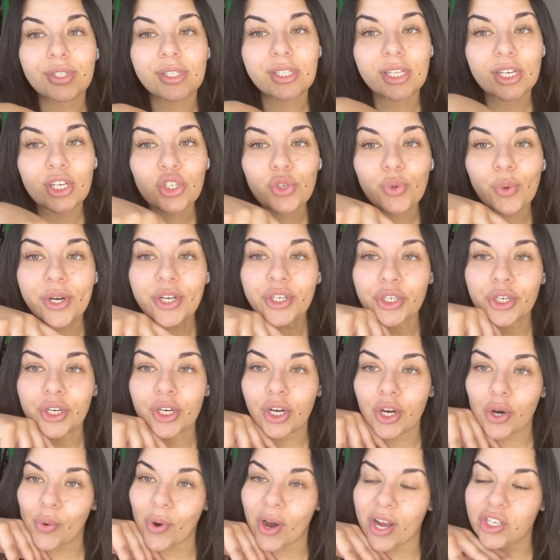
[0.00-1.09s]
Dishwasher
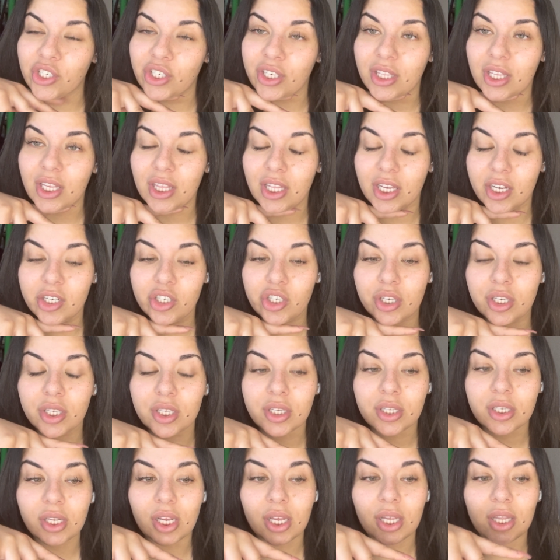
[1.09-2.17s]
girl washing the
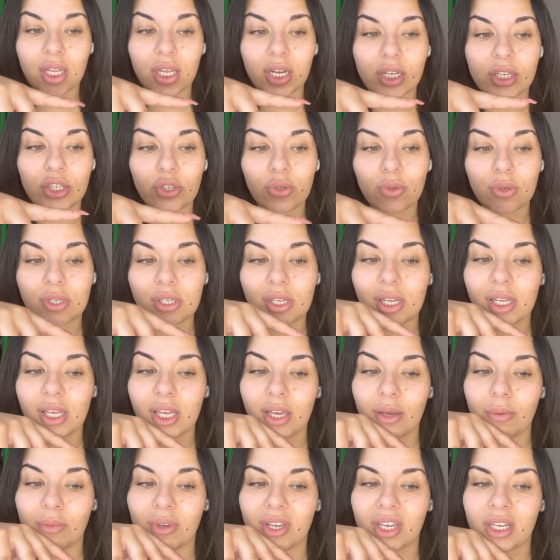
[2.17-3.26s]
dishes, and then as soon as I
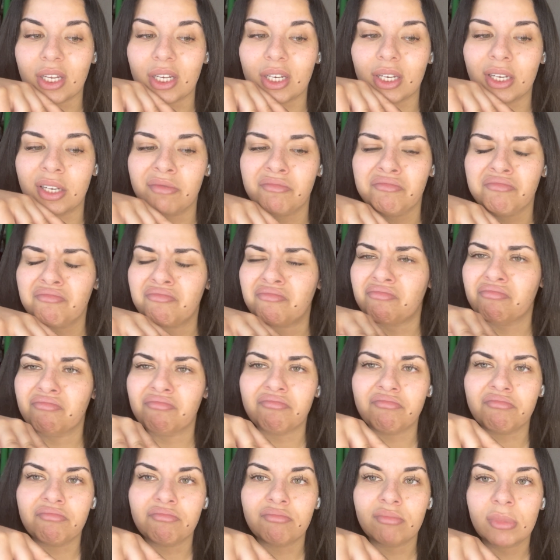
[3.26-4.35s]
came in,
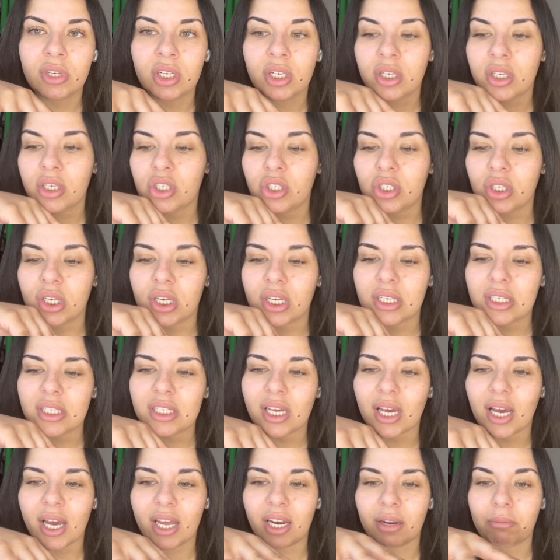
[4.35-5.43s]
she didn't say
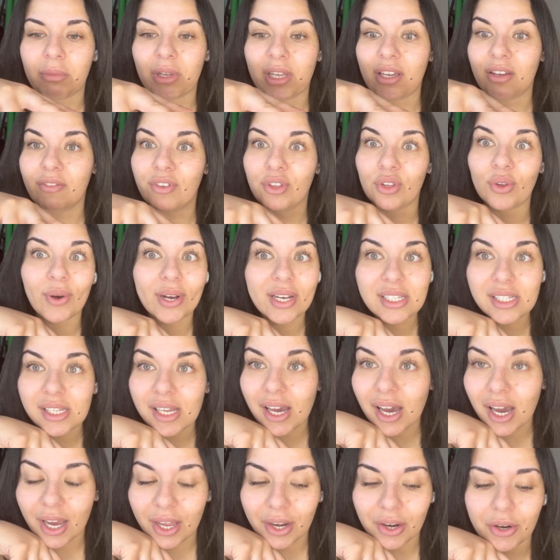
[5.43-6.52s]
hi to me, even though I said
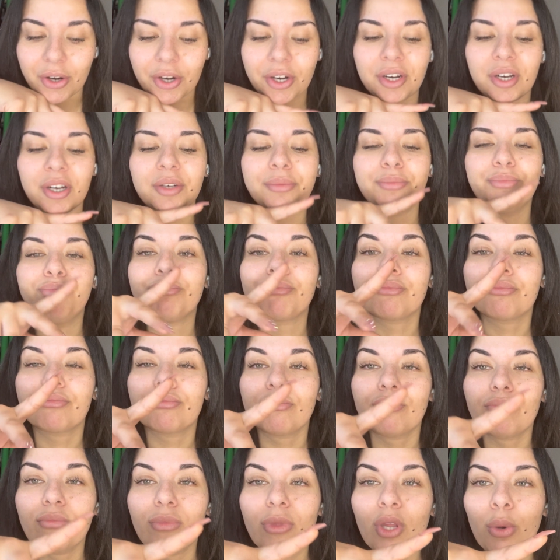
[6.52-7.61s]
hi to her.
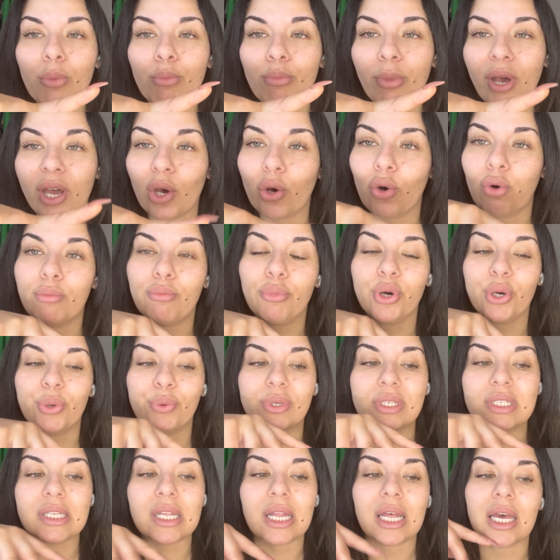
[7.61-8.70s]
My homeboy
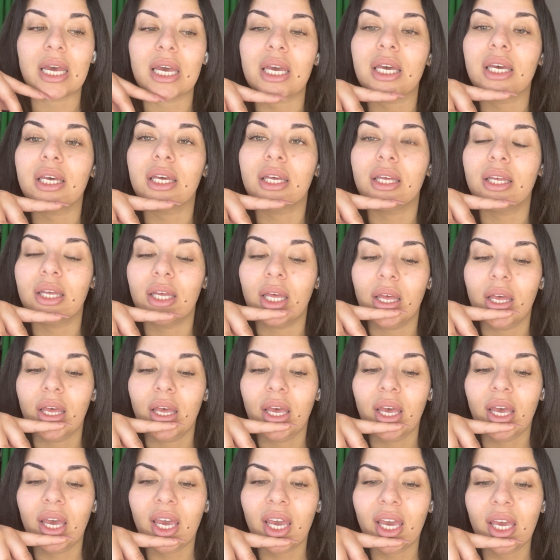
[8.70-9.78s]
was like,
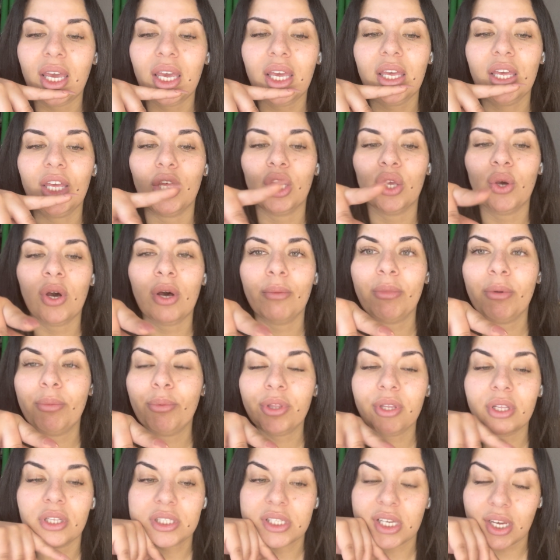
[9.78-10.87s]
hey, can you help me put
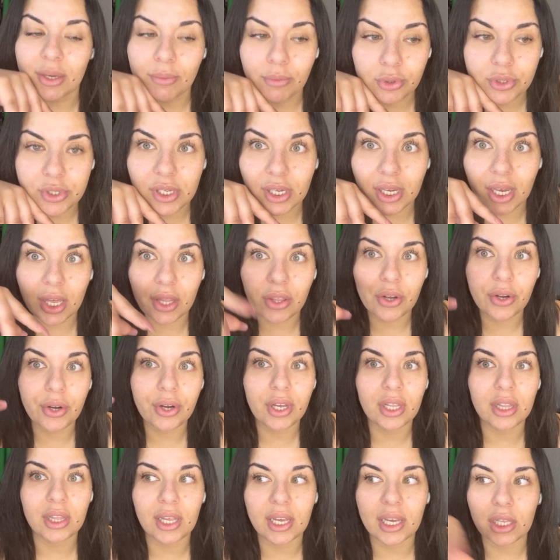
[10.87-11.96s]
the table together
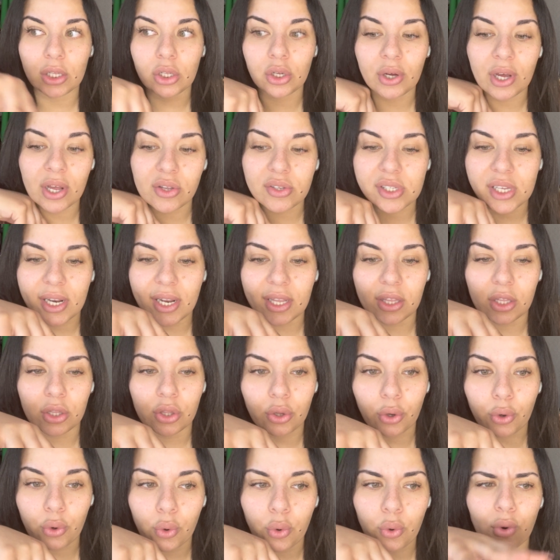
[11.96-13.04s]
and like look outside at the
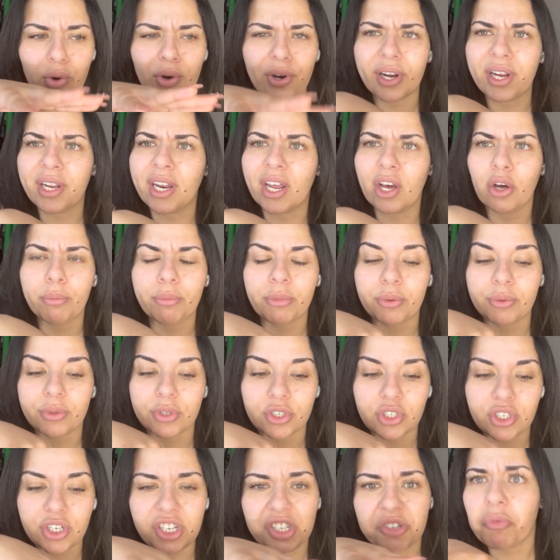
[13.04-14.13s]
decor and help me with the
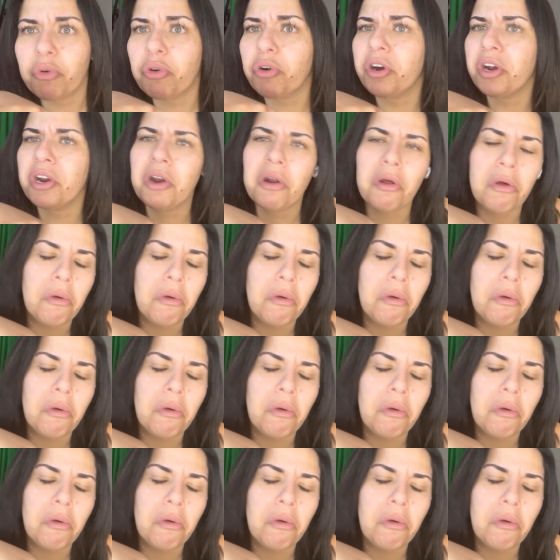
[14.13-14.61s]
cheese board?